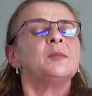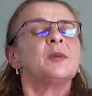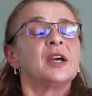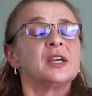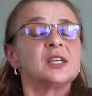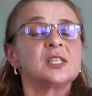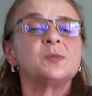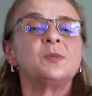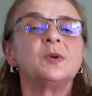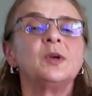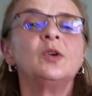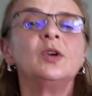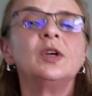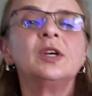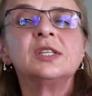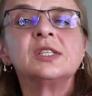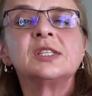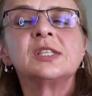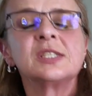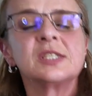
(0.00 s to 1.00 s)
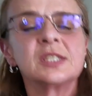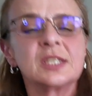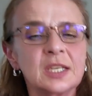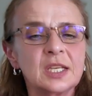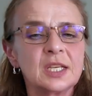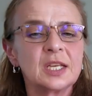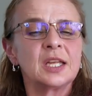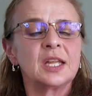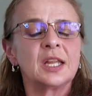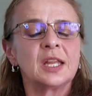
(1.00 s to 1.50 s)
In my experience,
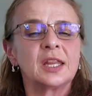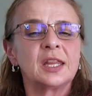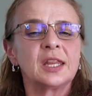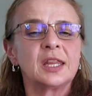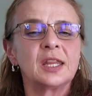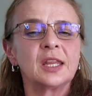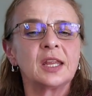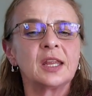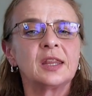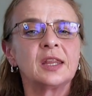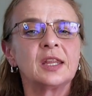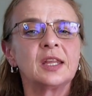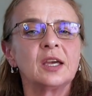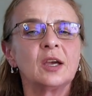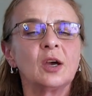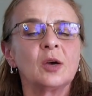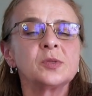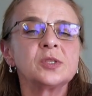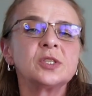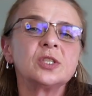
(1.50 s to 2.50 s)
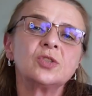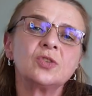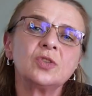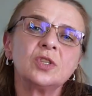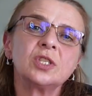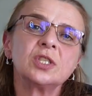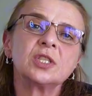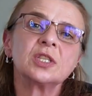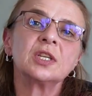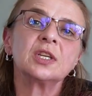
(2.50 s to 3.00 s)
the
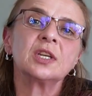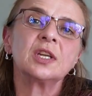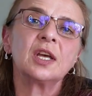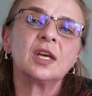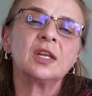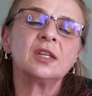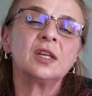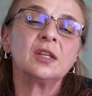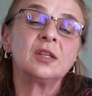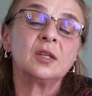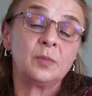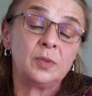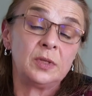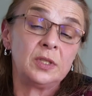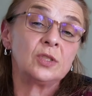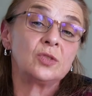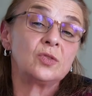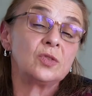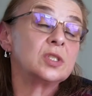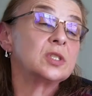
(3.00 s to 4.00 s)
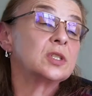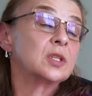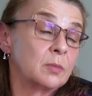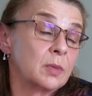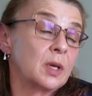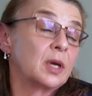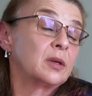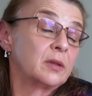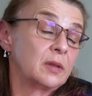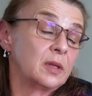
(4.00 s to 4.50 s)
obstetrician and the
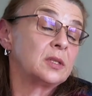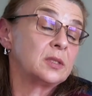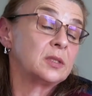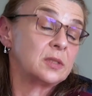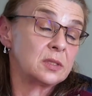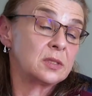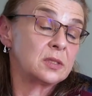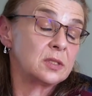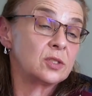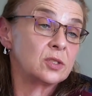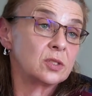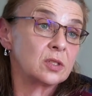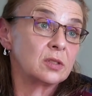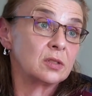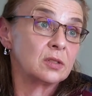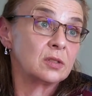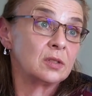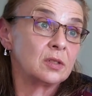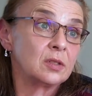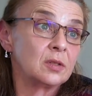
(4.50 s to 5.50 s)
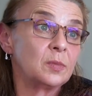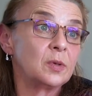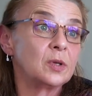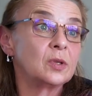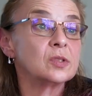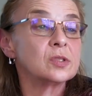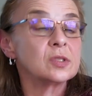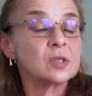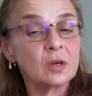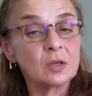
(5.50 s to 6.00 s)
pediatrician make that decision,
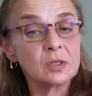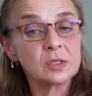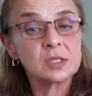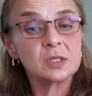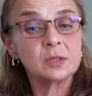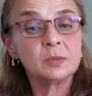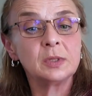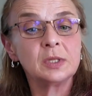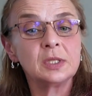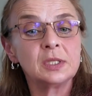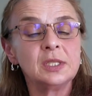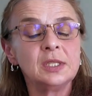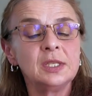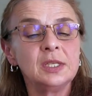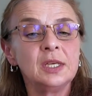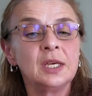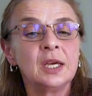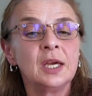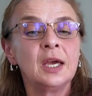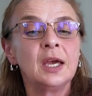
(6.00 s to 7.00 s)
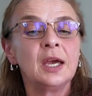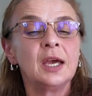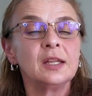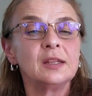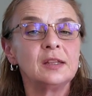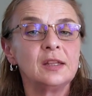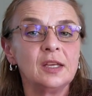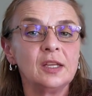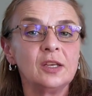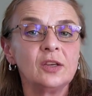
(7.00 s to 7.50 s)
because ultimately,
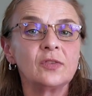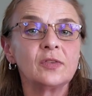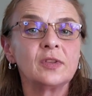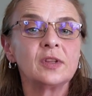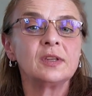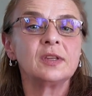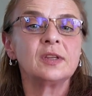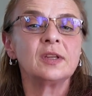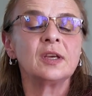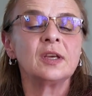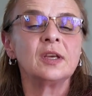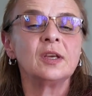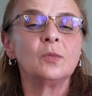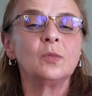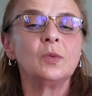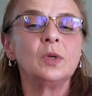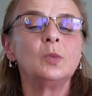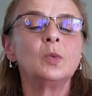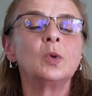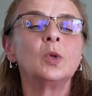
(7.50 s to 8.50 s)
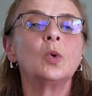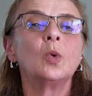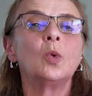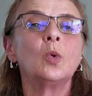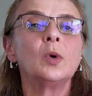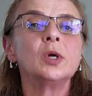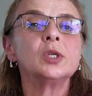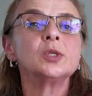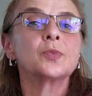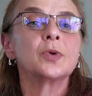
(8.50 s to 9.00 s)
at the end of the day, we will
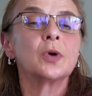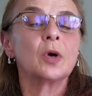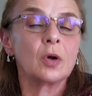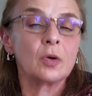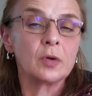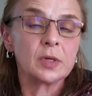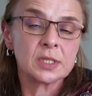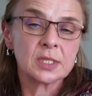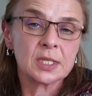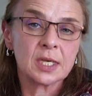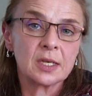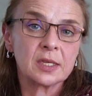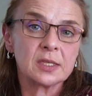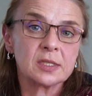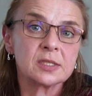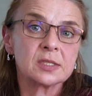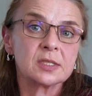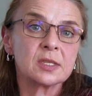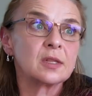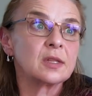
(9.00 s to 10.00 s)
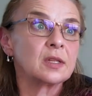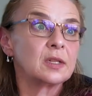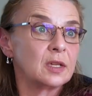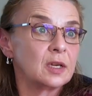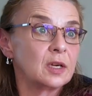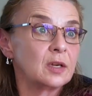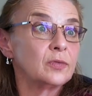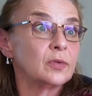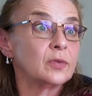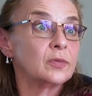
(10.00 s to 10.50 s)
always prioritize the
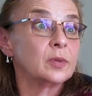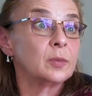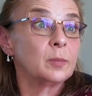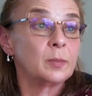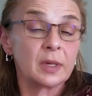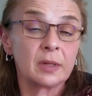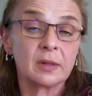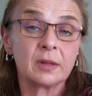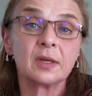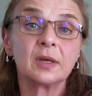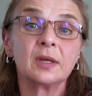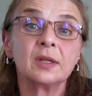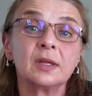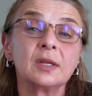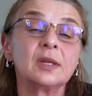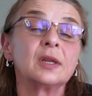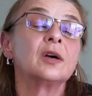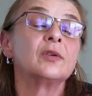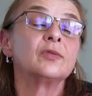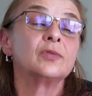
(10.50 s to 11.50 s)
life of the mother and the